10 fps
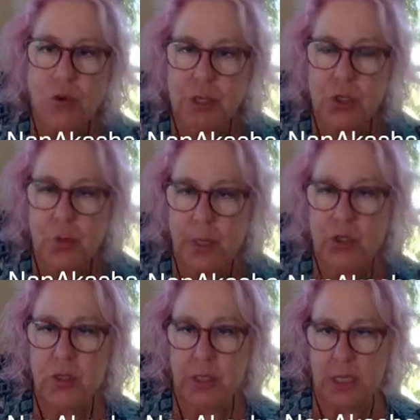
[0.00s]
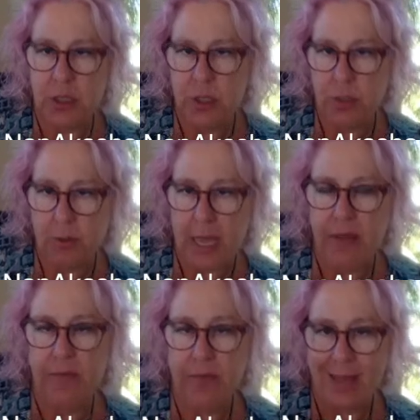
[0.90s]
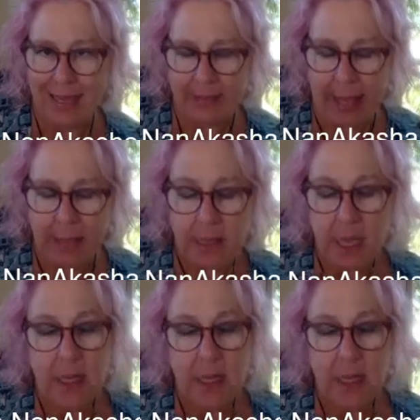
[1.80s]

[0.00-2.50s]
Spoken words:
situations into your life like that.